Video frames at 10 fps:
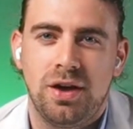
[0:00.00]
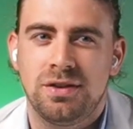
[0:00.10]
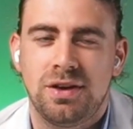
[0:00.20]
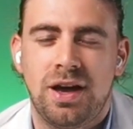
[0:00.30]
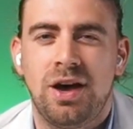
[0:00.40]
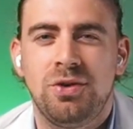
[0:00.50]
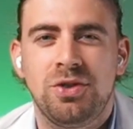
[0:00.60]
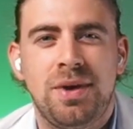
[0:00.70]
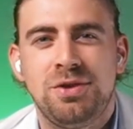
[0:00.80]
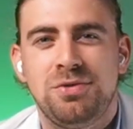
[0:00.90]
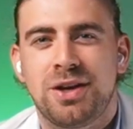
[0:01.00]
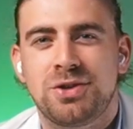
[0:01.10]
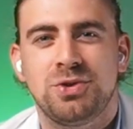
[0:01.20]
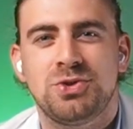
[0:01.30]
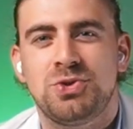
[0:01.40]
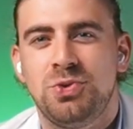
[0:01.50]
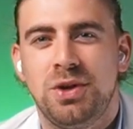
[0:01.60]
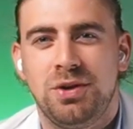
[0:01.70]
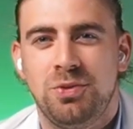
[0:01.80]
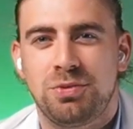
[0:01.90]
How are the manufacturers
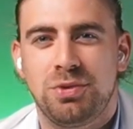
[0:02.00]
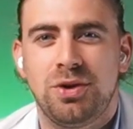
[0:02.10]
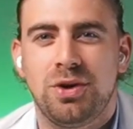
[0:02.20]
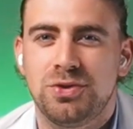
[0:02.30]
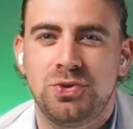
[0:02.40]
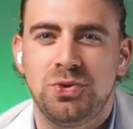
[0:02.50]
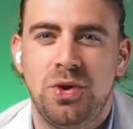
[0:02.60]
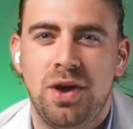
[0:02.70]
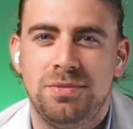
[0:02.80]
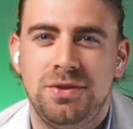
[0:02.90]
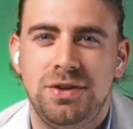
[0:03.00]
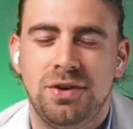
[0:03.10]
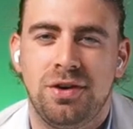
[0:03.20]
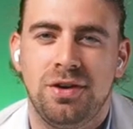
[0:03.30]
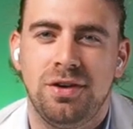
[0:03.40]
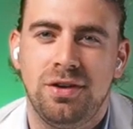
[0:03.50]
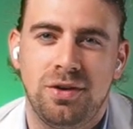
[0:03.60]
doing with regard to MDR?